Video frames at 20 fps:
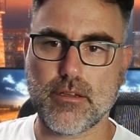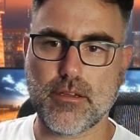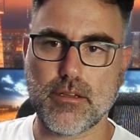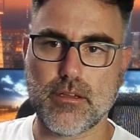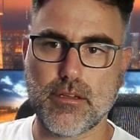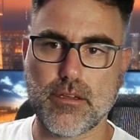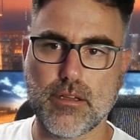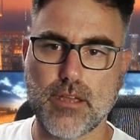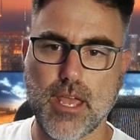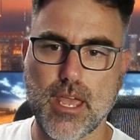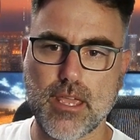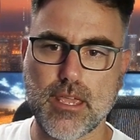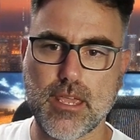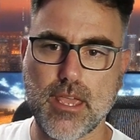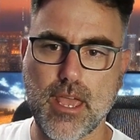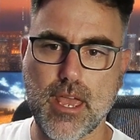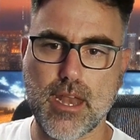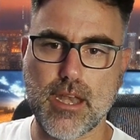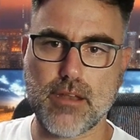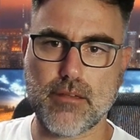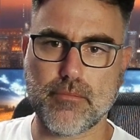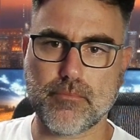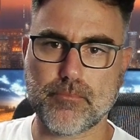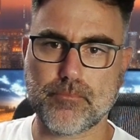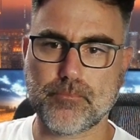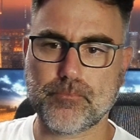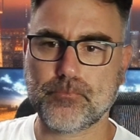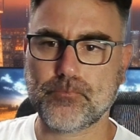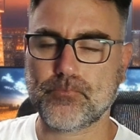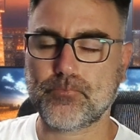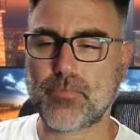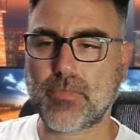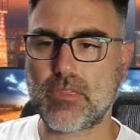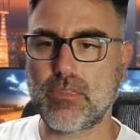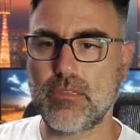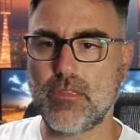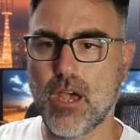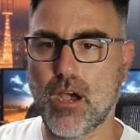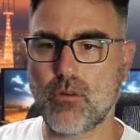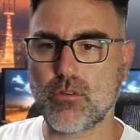again. Dow
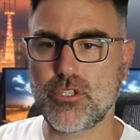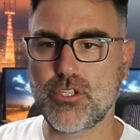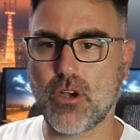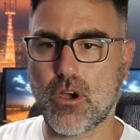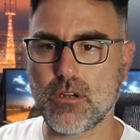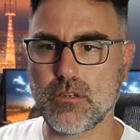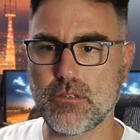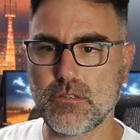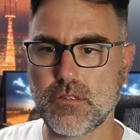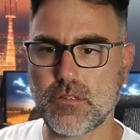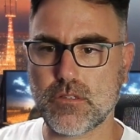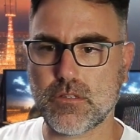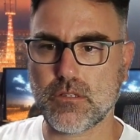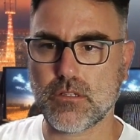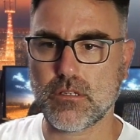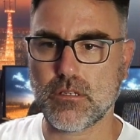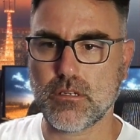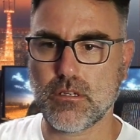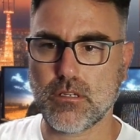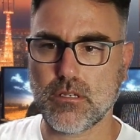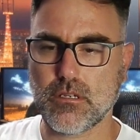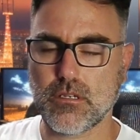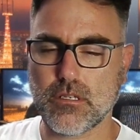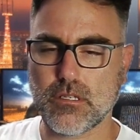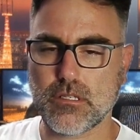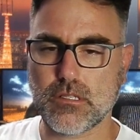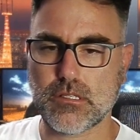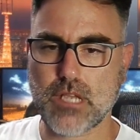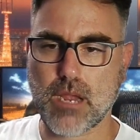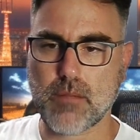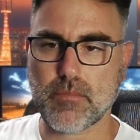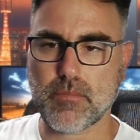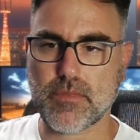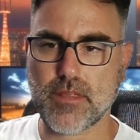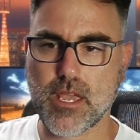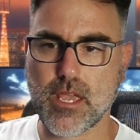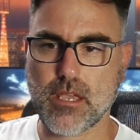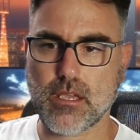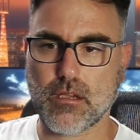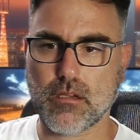Jones, same
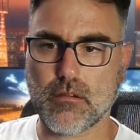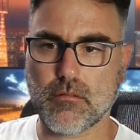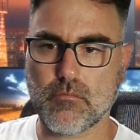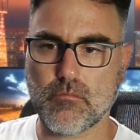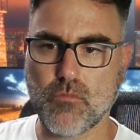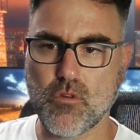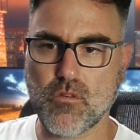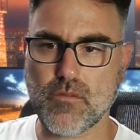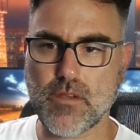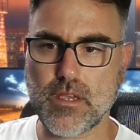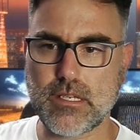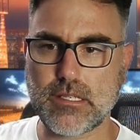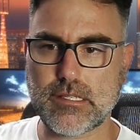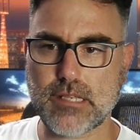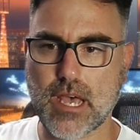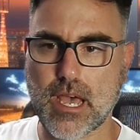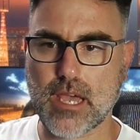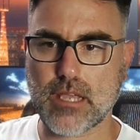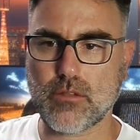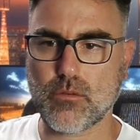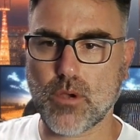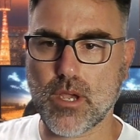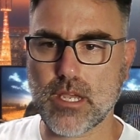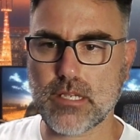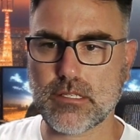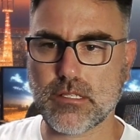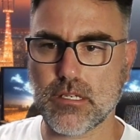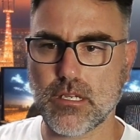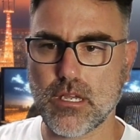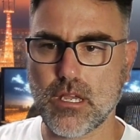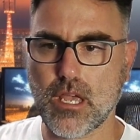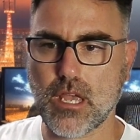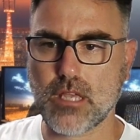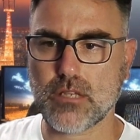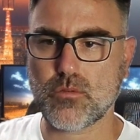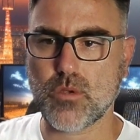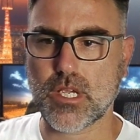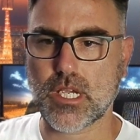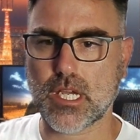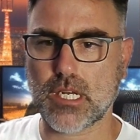thing, moving sideways as we
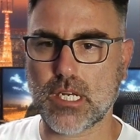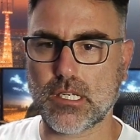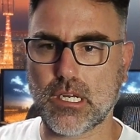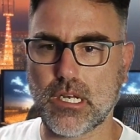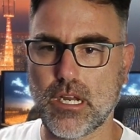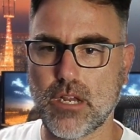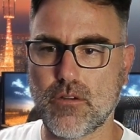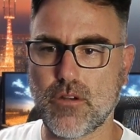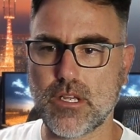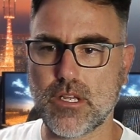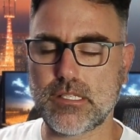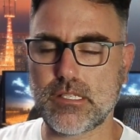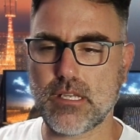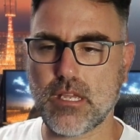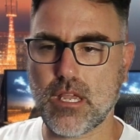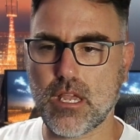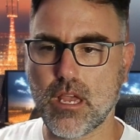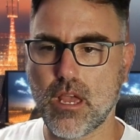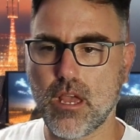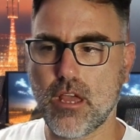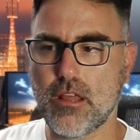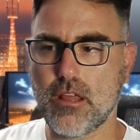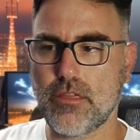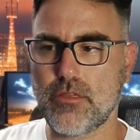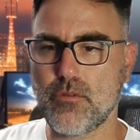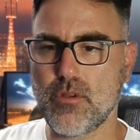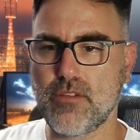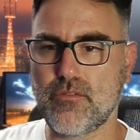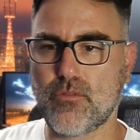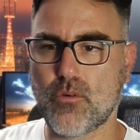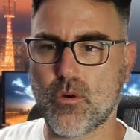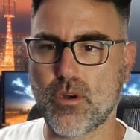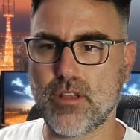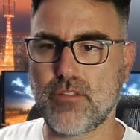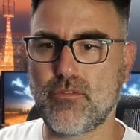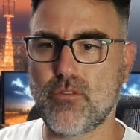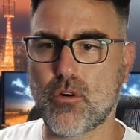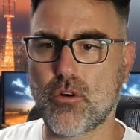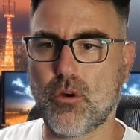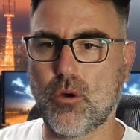can clearly see. 344
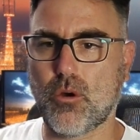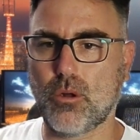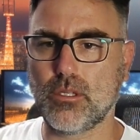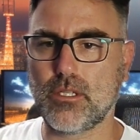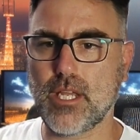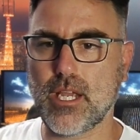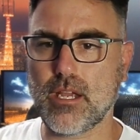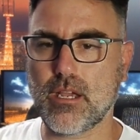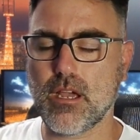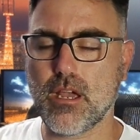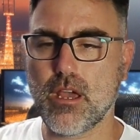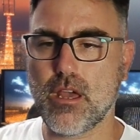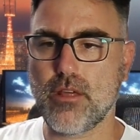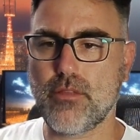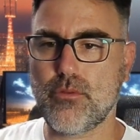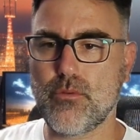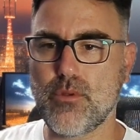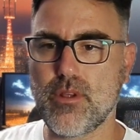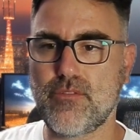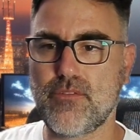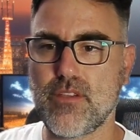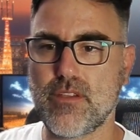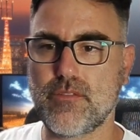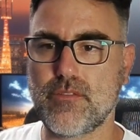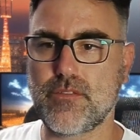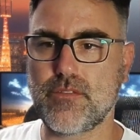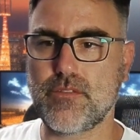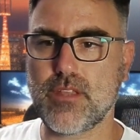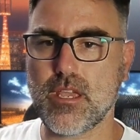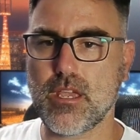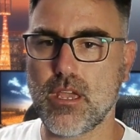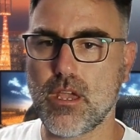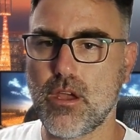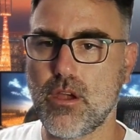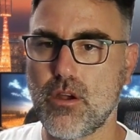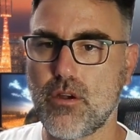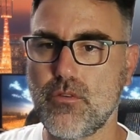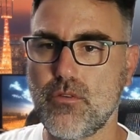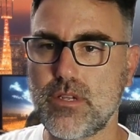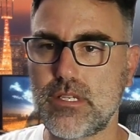holding, 350
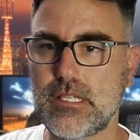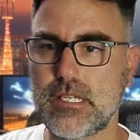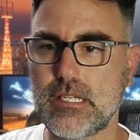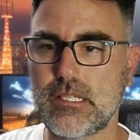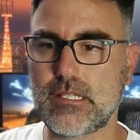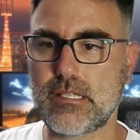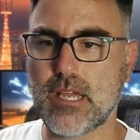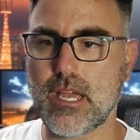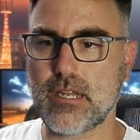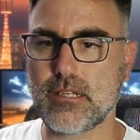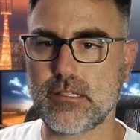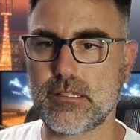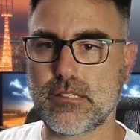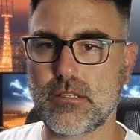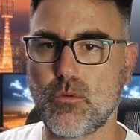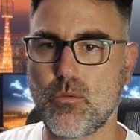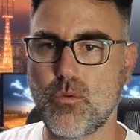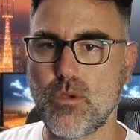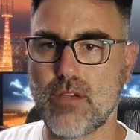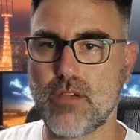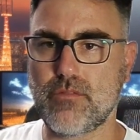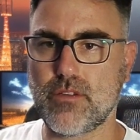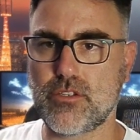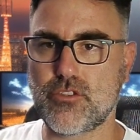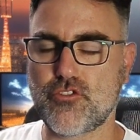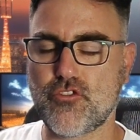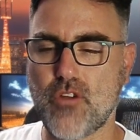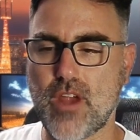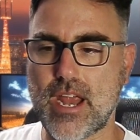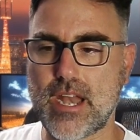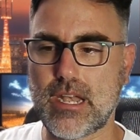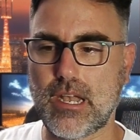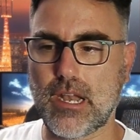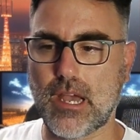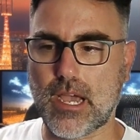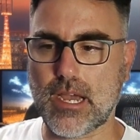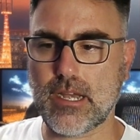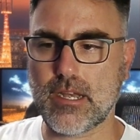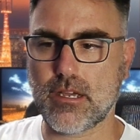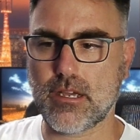resistance. We have a trend
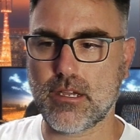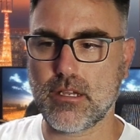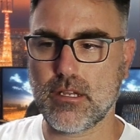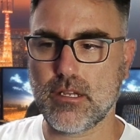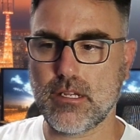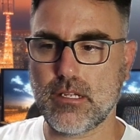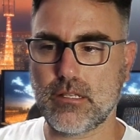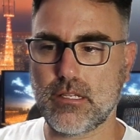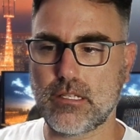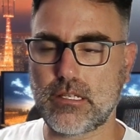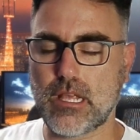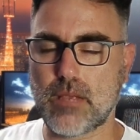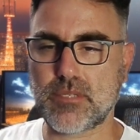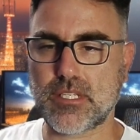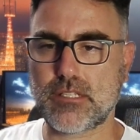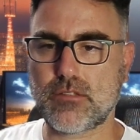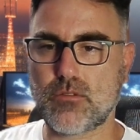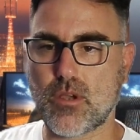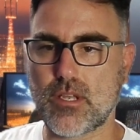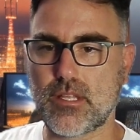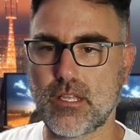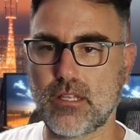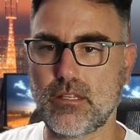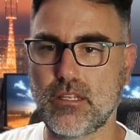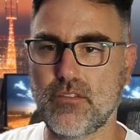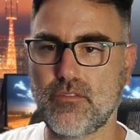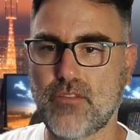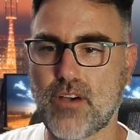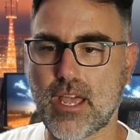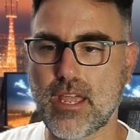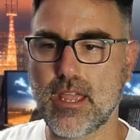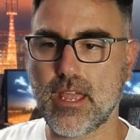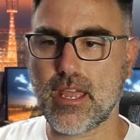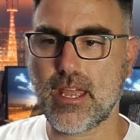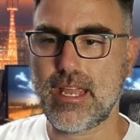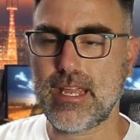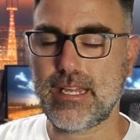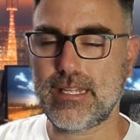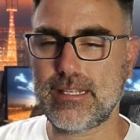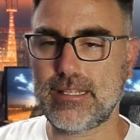line that helps us to identify
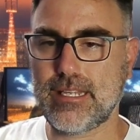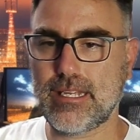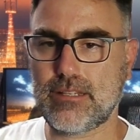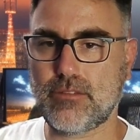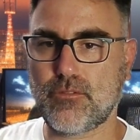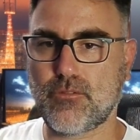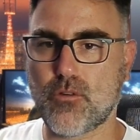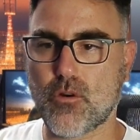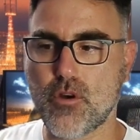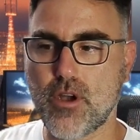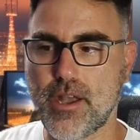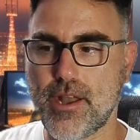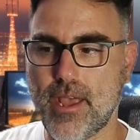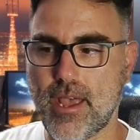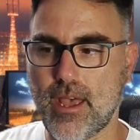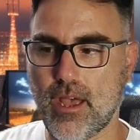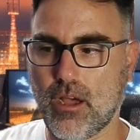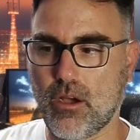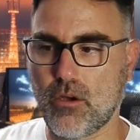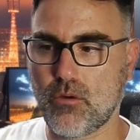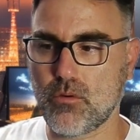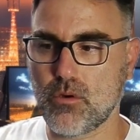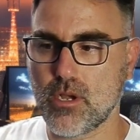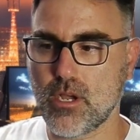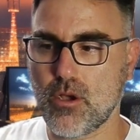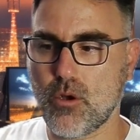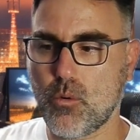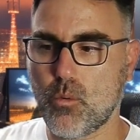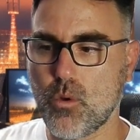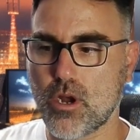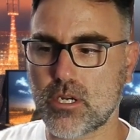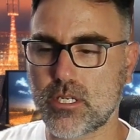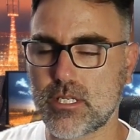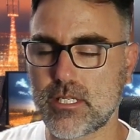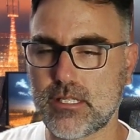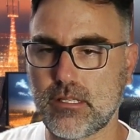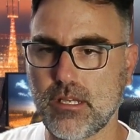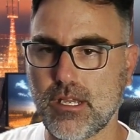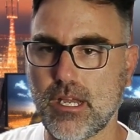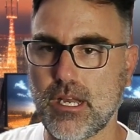that for now we are
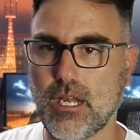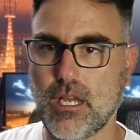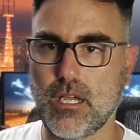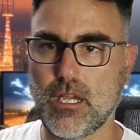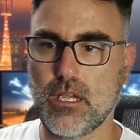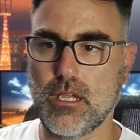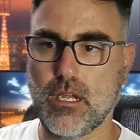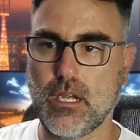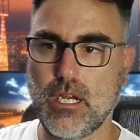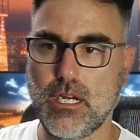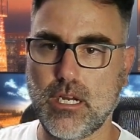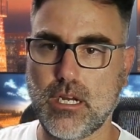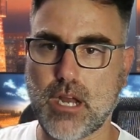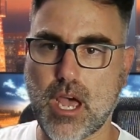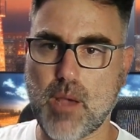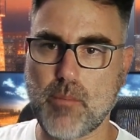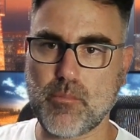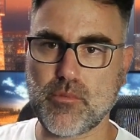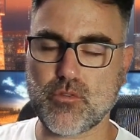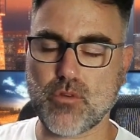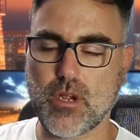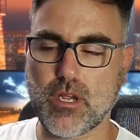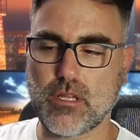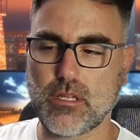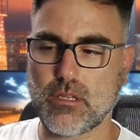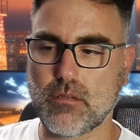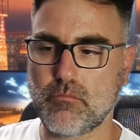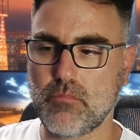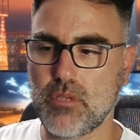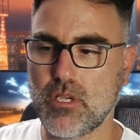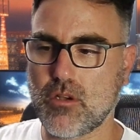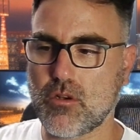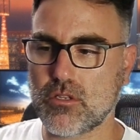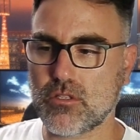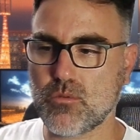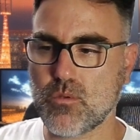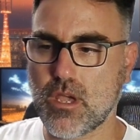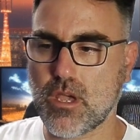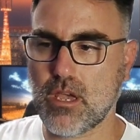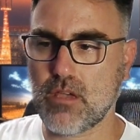still in an uptrend because we
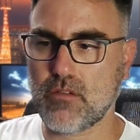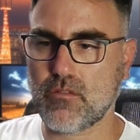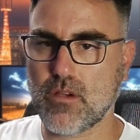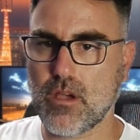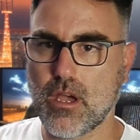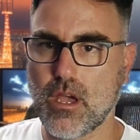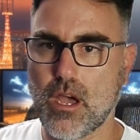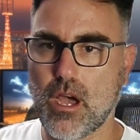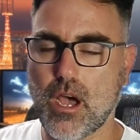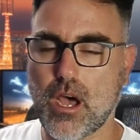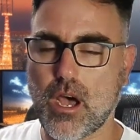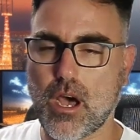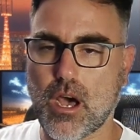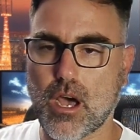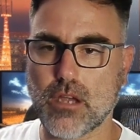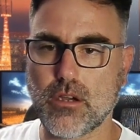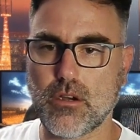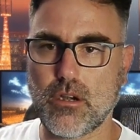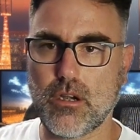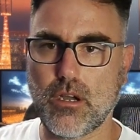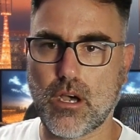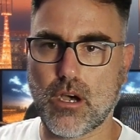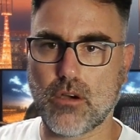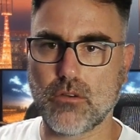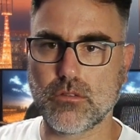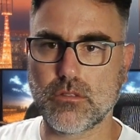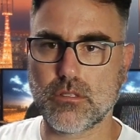have higher lows.